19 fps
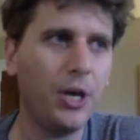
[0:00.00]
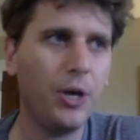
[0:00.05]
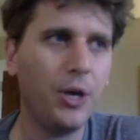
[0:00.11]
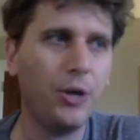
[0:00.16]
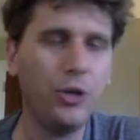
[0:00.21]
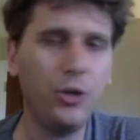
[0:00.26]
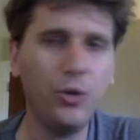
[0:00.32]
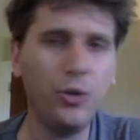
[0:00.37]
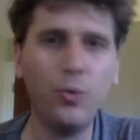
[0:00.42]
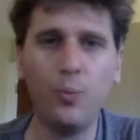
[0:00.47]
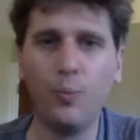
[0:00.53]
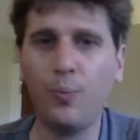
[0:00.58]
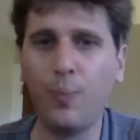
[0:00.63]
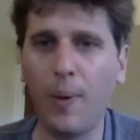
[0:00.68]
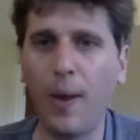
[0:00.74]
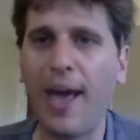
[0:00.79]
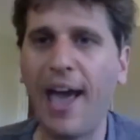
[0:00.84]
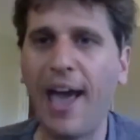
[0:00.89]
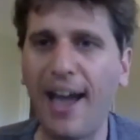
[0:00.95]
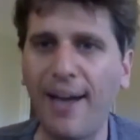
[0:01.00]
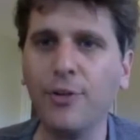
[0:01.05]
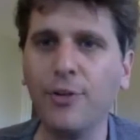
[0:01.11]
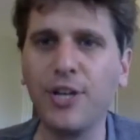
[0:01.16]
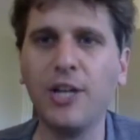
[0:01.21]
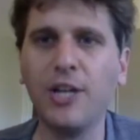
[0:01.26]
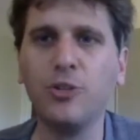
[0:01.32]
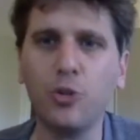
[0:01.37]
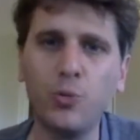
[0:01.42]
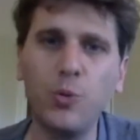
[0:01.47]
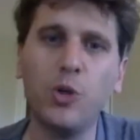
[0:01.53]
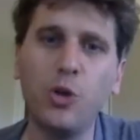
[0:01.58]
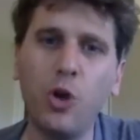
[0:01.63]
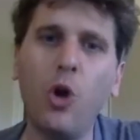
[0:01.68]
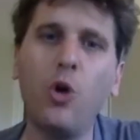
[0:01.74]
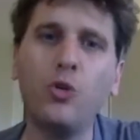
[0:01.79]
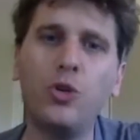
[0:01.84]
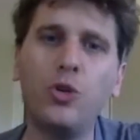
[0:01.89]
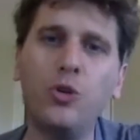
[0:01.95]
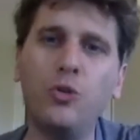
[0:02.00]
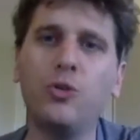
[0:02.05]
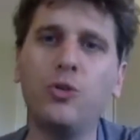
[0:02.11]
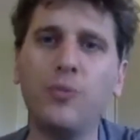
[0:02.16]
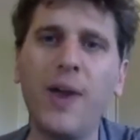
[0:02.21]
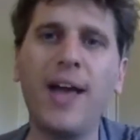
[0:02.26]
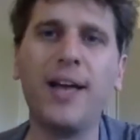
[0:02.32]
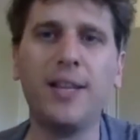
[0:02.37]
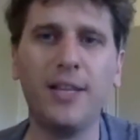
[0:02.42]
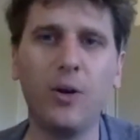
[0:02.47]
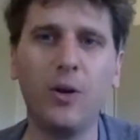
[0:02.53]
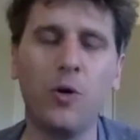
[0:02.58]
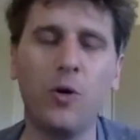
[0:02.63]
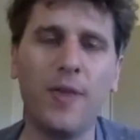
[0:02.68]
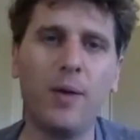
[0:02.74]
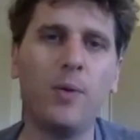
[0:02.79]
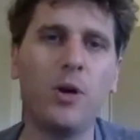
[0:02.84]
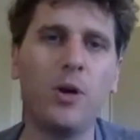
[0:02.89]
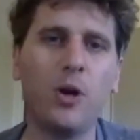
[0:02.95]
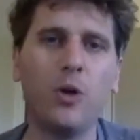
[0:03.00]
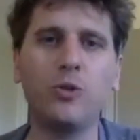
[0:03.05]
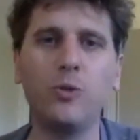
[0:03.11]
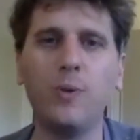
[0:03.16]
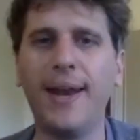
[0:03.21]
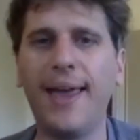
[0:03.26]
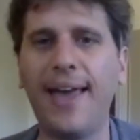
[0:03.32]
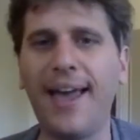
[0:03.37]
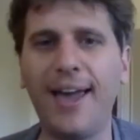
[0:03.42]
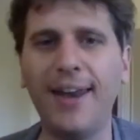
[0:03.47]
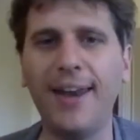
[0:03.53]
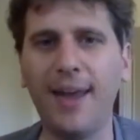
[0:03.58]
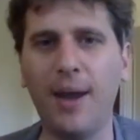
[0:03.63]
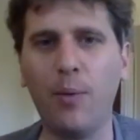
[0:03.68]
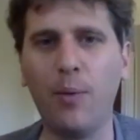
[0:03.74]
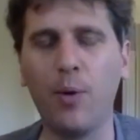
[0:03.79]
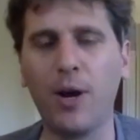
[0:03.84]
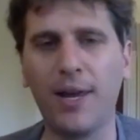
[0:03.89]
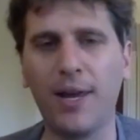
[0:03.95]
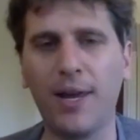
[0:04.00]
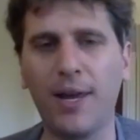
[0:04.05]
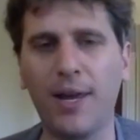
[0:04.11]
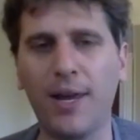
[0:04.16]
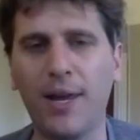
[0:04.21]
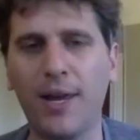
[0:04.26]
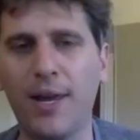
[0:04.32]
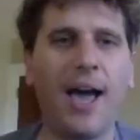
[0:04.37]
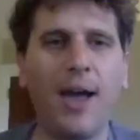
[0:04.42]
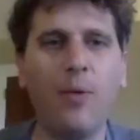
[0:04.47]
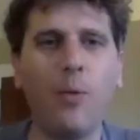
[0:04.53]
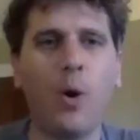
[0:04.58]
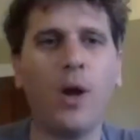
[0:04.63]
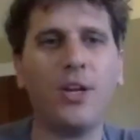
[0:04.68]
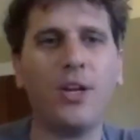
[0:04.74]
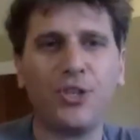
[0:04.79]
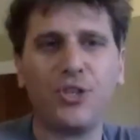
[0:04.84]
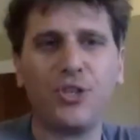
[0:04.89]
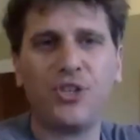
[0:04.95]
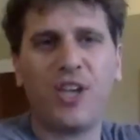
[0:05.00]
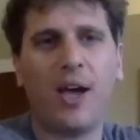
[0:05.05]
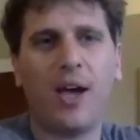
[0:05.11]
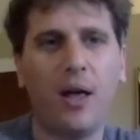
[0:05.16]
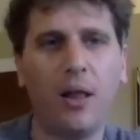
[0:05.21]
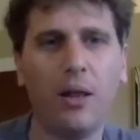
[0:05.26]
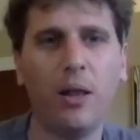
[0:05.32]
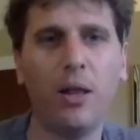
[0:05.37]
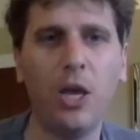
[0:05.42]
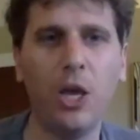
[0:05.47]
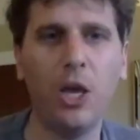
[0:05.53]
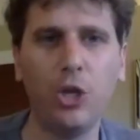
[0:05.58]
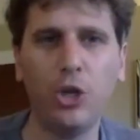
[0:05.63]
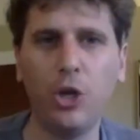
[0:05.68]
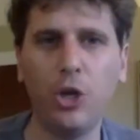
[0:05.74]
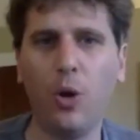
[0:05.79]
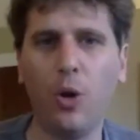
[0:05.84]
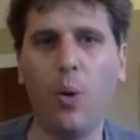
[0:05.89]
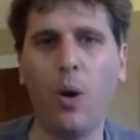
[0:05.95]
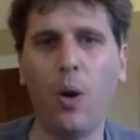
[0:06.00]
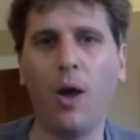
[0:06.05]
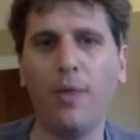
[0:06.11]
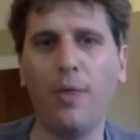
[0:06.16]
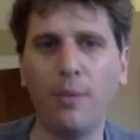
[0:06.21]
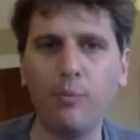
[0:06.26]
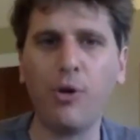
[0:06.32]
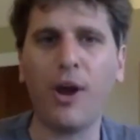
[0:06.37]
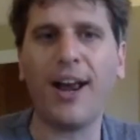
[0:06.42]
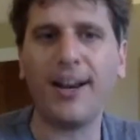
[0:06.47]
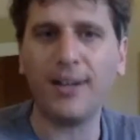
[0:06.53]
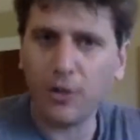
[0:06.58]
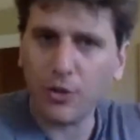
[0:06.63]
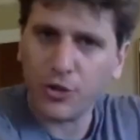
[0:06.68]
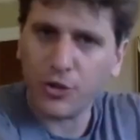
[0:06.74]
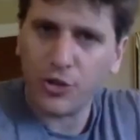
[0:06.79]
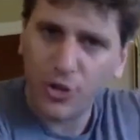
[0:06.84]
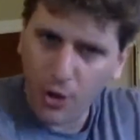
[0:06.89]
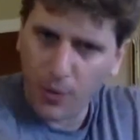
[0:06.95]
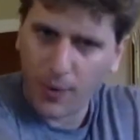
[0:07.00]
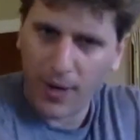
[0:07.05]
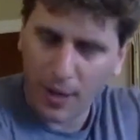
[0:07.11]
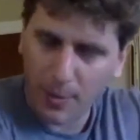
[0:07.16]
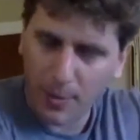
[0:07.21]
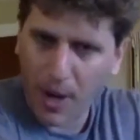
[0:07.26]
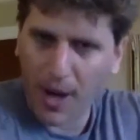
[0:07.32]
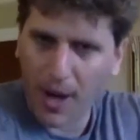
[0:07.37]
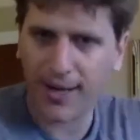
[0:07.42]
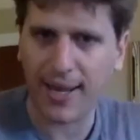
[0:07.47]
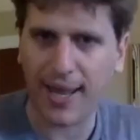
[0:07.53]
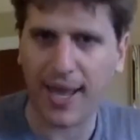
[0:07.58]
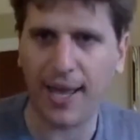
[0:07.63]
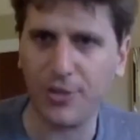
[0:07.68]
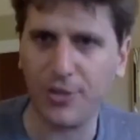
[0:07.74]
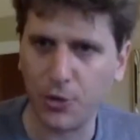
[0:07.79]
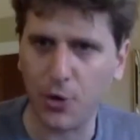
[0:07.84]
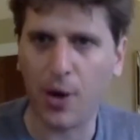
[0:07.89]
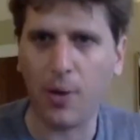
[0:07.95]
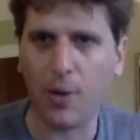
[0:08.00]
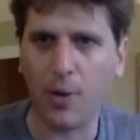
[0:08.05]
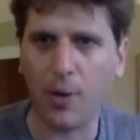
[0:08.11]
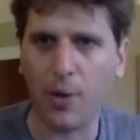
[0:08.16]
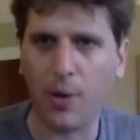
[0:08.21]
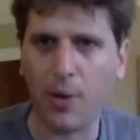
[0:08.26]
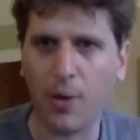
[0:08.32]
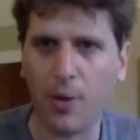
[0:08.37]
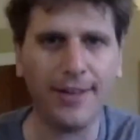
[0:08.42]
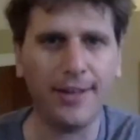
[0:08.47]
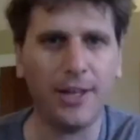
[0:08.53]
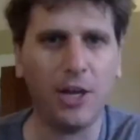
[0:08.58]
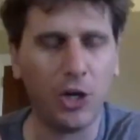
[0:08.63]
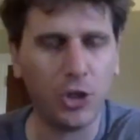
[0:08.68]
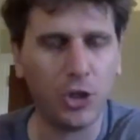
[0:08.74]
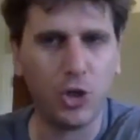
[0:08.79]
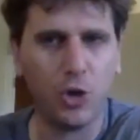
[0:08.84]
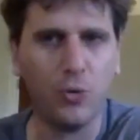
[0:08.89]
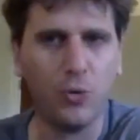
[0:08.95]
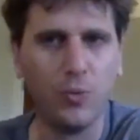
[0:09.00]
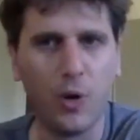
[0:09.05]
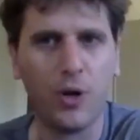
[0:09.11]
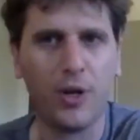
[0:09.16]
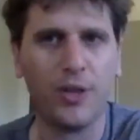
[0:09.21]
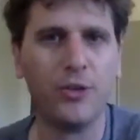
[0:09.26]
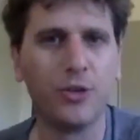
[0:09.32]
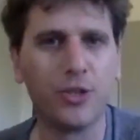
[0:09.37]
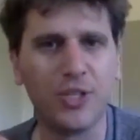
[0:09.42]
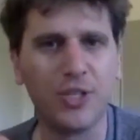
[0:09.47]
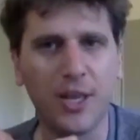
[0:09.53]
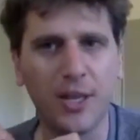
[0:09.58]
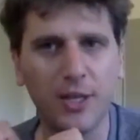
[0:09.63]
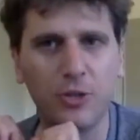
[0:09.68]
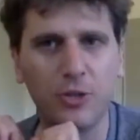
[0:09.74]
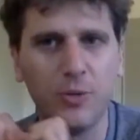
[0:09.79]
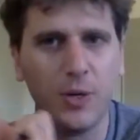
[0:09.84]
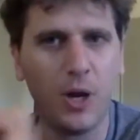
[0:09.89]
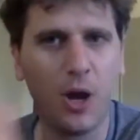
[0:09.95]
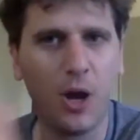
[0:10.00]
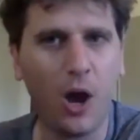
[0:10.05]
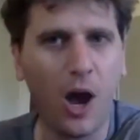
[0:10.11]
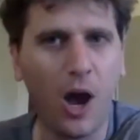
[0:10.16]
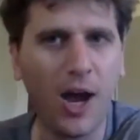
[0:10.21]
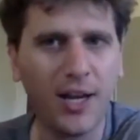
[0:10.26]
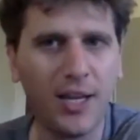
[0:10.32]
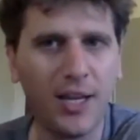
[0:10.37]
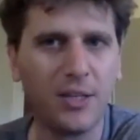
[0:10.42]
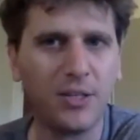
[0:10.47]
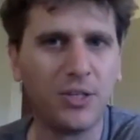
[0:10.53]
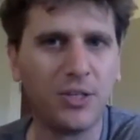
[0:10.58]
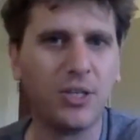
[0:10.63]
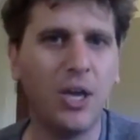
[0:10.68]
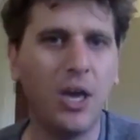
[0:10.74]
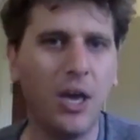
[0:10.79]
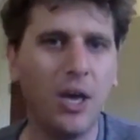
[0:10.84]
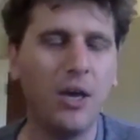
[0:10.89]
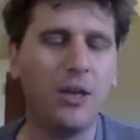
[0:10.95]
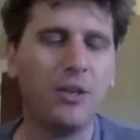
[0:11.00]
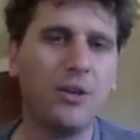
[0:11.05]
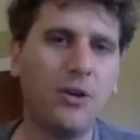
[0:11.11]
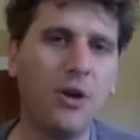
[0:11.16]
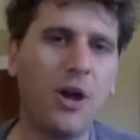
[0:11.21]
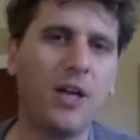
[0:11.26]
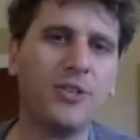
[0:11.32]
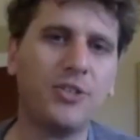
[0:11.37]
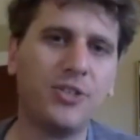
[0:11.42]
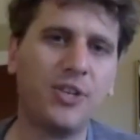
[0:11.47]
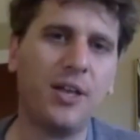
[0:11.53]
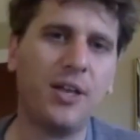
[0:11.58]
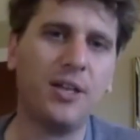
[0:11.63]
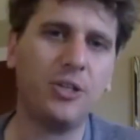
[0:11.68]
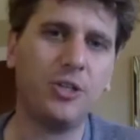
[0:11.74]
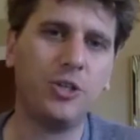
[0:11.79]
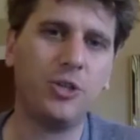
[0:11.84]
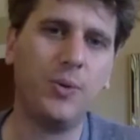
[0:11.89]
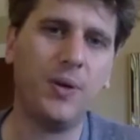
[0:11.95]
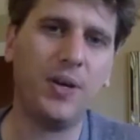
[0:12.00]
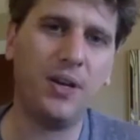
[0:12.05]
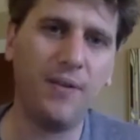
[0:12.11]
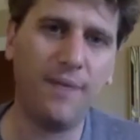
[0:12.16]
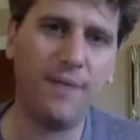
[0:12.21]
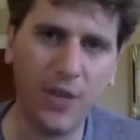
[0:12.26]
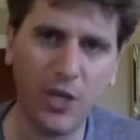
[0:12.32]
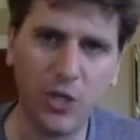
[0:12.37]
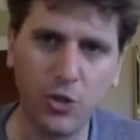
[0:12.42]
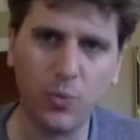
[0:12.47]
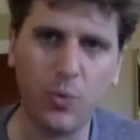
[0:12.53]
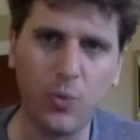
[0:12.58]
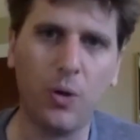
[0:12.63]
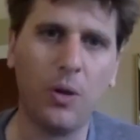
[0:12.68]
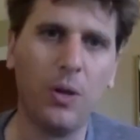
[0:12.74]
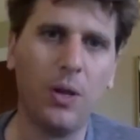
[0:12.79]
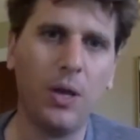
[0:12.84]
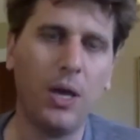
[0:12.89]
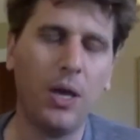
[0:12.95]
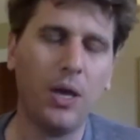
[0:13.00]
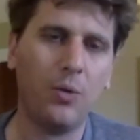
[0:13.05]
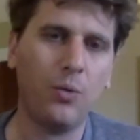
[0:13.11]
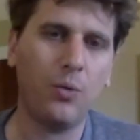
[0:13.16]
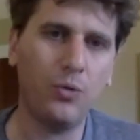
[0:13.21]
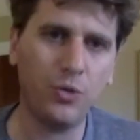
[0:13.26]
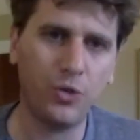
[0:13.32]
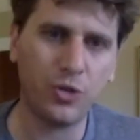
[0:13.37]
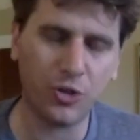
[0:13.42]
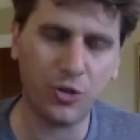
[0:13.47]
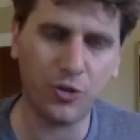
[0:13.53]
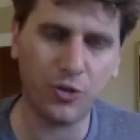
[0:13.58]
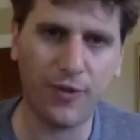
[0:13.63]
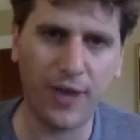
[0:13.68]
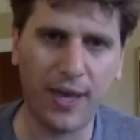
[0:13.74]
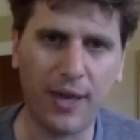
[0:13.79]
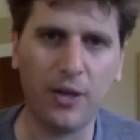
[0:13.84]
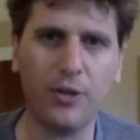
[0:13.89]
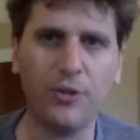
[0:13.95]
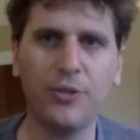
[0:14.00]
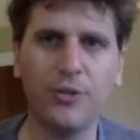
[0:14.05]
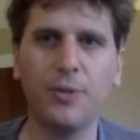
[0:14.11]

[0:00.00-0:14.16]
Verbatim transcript: you advertisers will go to you directly, or they will go to an ad network and they say, I want to sell, you know, on the Practical Stoic podcast, or I want to mm. sell on Joe Rogan. They're selling to an audience. They're not selling to an individual who's surveilled.